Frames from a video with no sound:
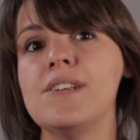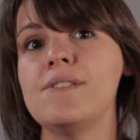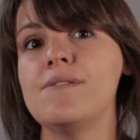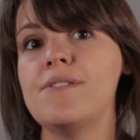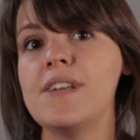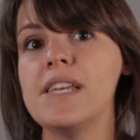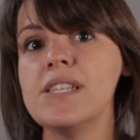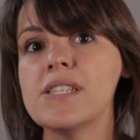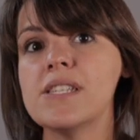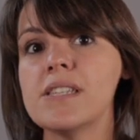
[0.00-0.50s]

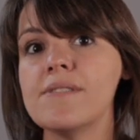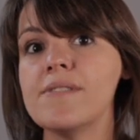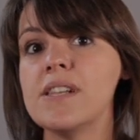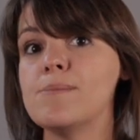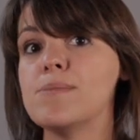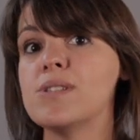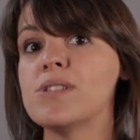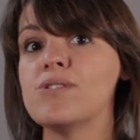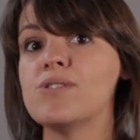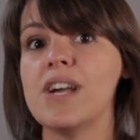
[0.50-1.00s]
features of an
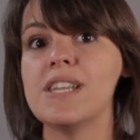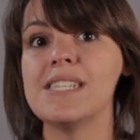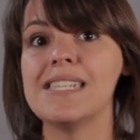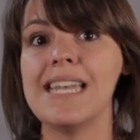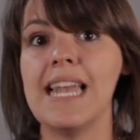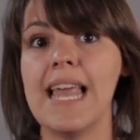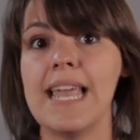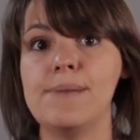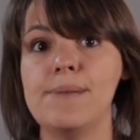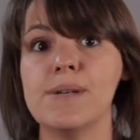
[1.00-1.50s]

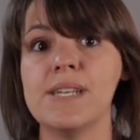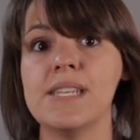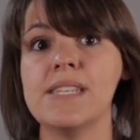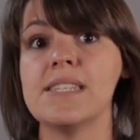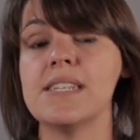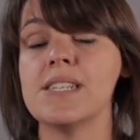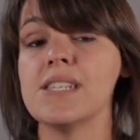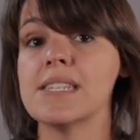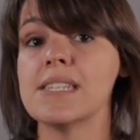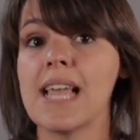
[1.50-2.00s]
obstructed labour
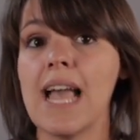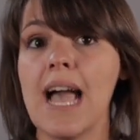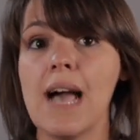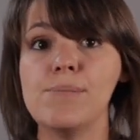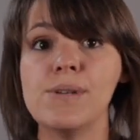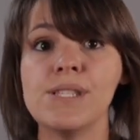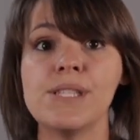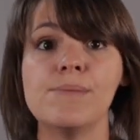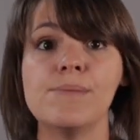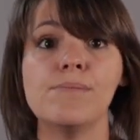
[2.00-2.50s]
such as
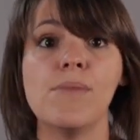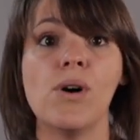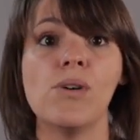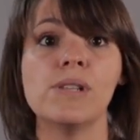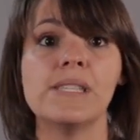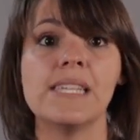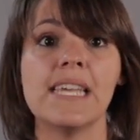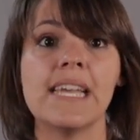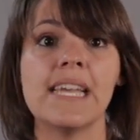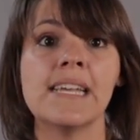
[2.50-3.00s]
capitum
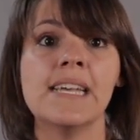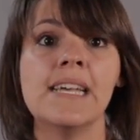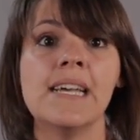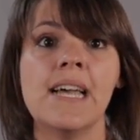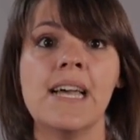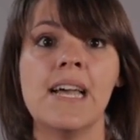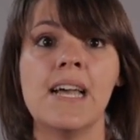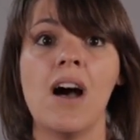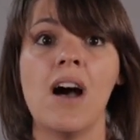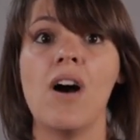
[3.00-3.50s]
moulding,
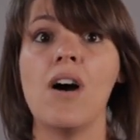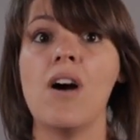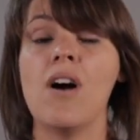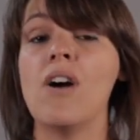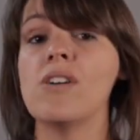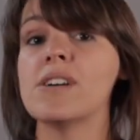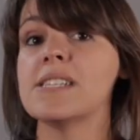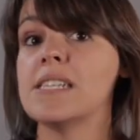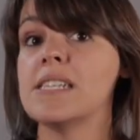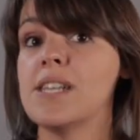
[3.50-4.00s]

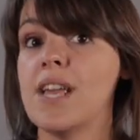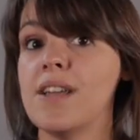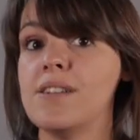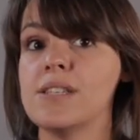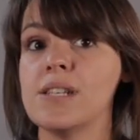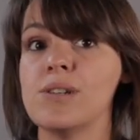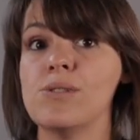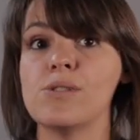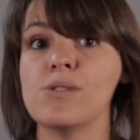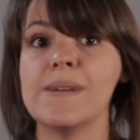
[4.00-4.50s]

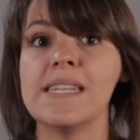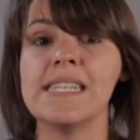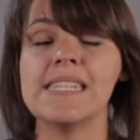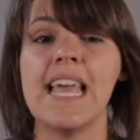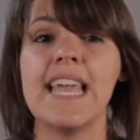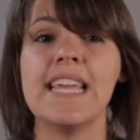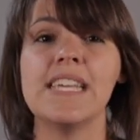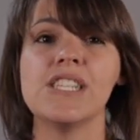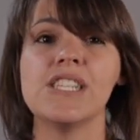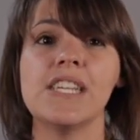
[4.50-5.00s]
oxytocin
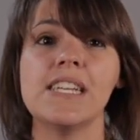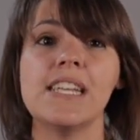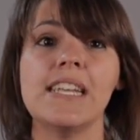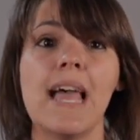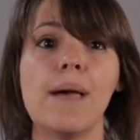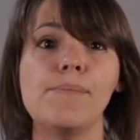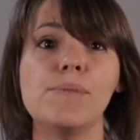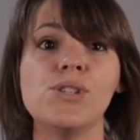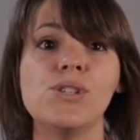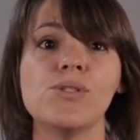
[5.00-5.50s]
augmentation and
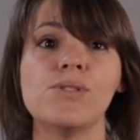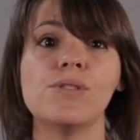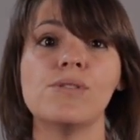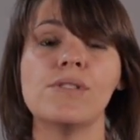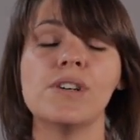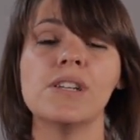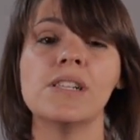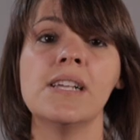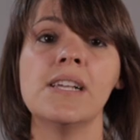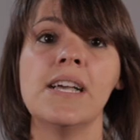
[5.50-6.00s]

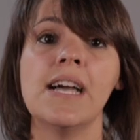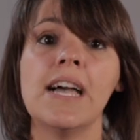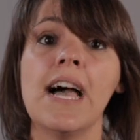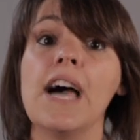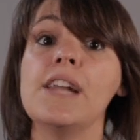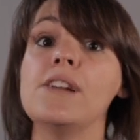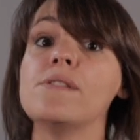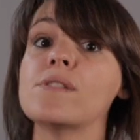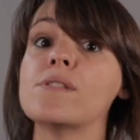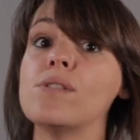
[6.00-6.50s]
epidural,
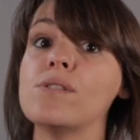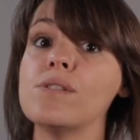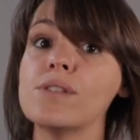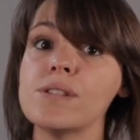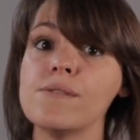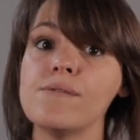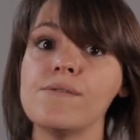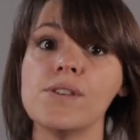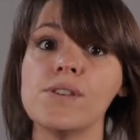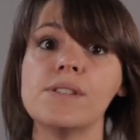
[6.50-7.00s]
and of
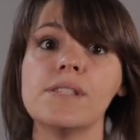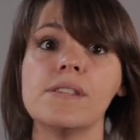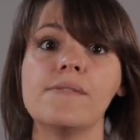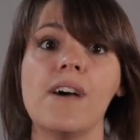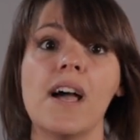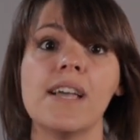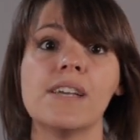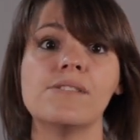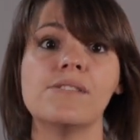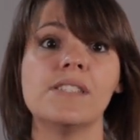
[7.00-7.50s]
course full
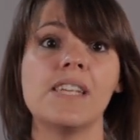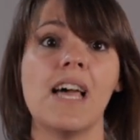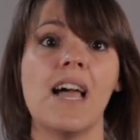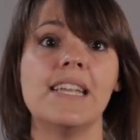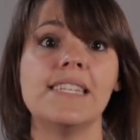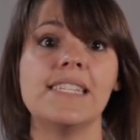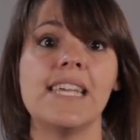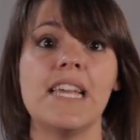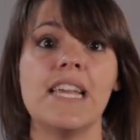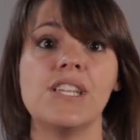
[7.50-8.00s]
cervical
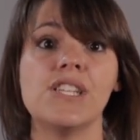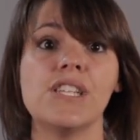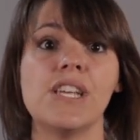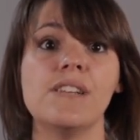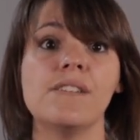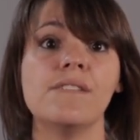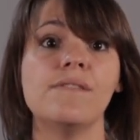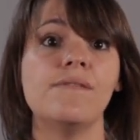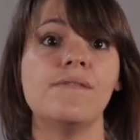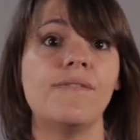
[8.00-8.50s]

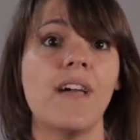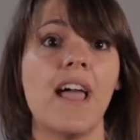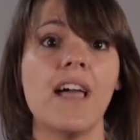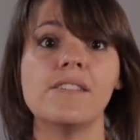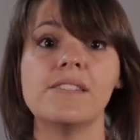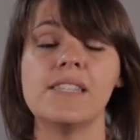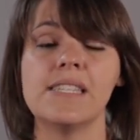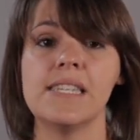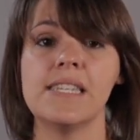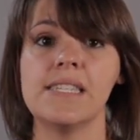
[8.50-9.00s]
dilatation,
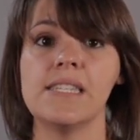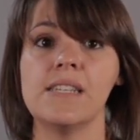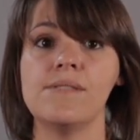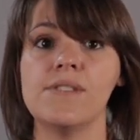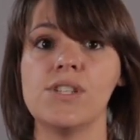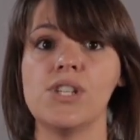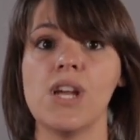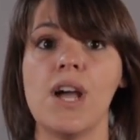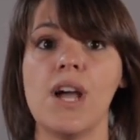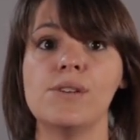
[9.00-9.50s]
failed assisted
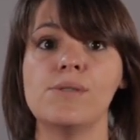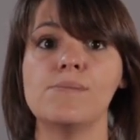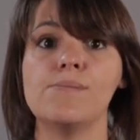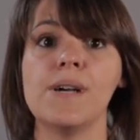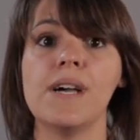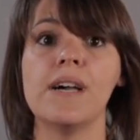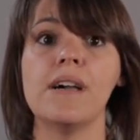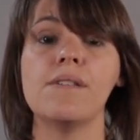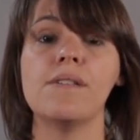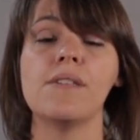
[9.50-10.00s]
vaginal
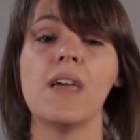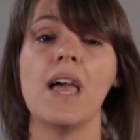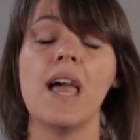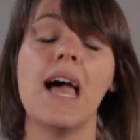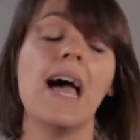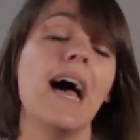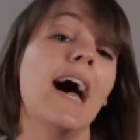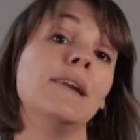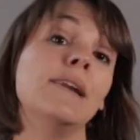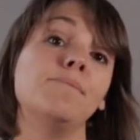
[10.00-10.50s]
birth,
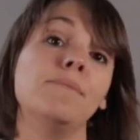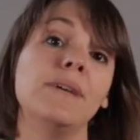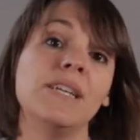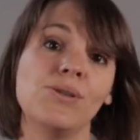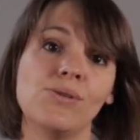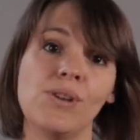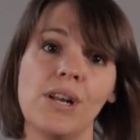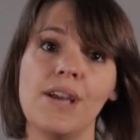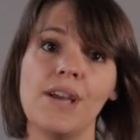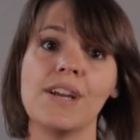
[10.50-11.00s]
and a
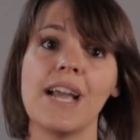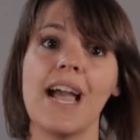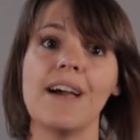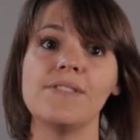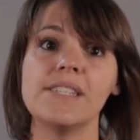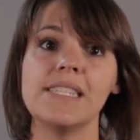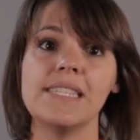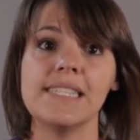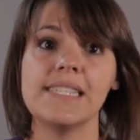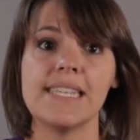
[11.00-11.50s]
mid or low
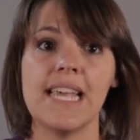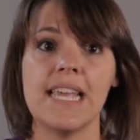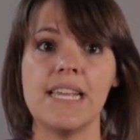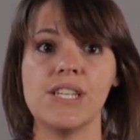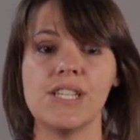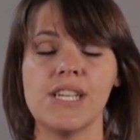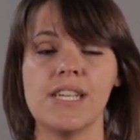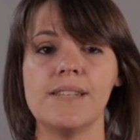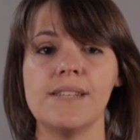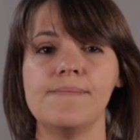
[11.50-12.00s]
cavity
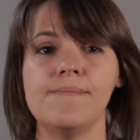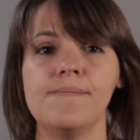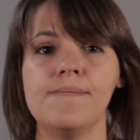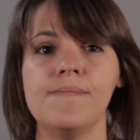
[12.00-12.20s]
station.